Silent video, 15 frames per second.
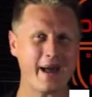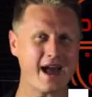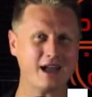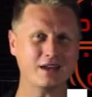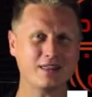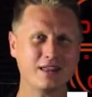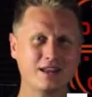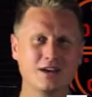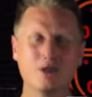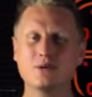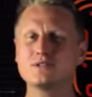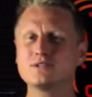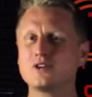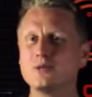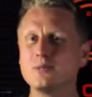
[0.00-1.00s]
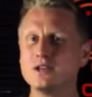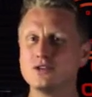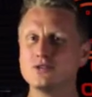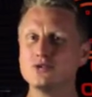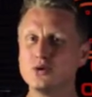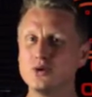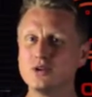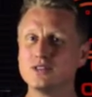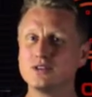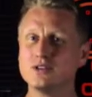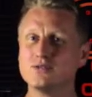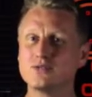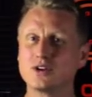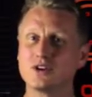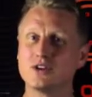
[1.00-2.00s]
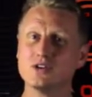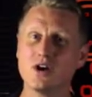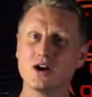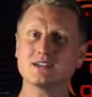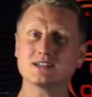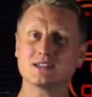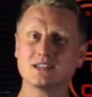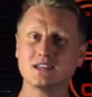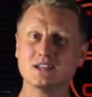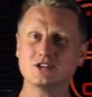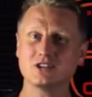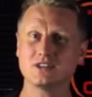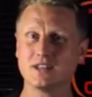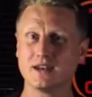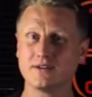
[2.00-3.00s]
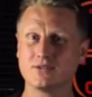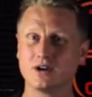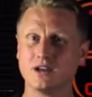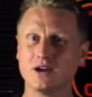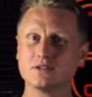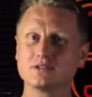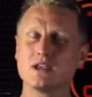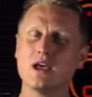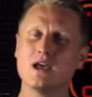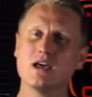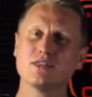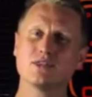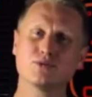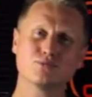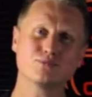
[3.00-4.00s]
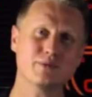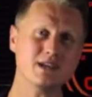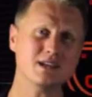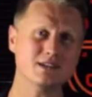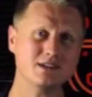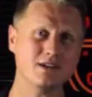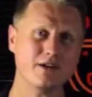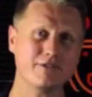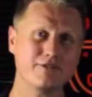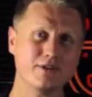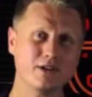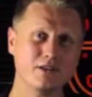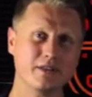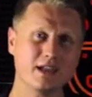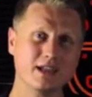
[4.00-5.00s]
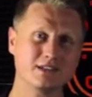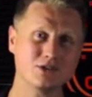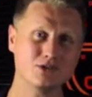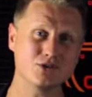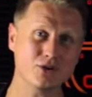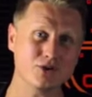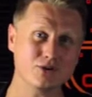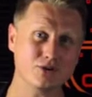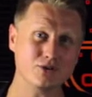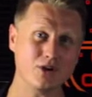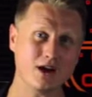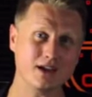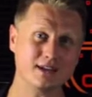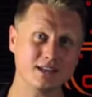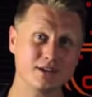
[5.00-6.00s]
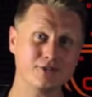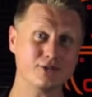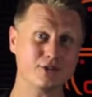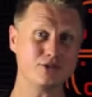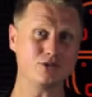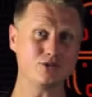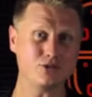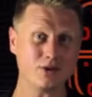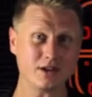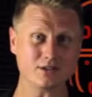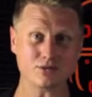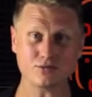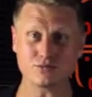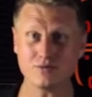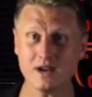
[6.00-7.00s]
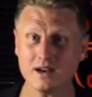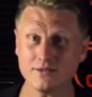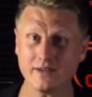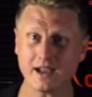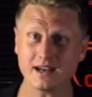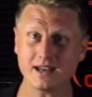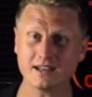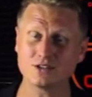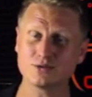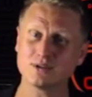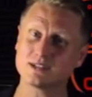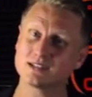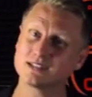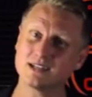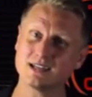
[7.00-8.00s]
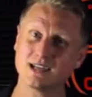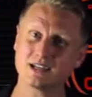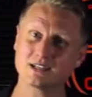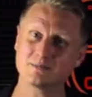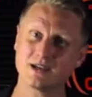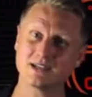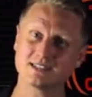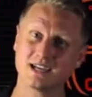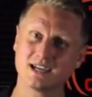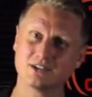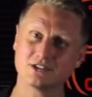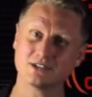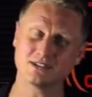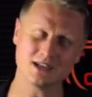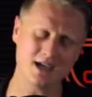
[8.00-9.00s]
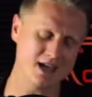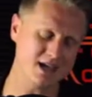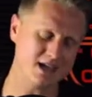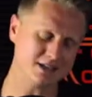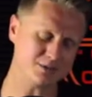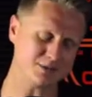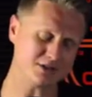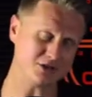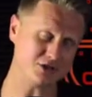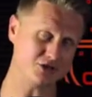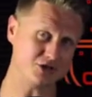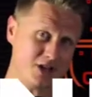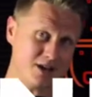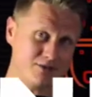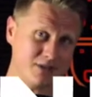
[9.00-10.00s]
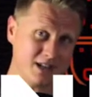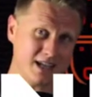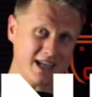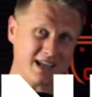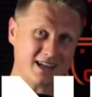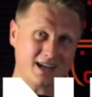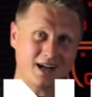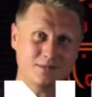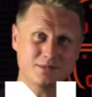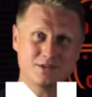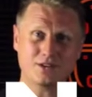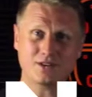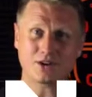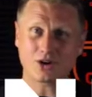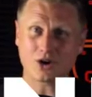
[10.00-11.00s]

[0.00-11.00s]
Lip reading: bad thing. No one's going to be annoyed that you've got a nicer kitchen than everyone else. The reason I feel that it's not a good idea for you as a renovator to exceed expectations is because generally it comes at the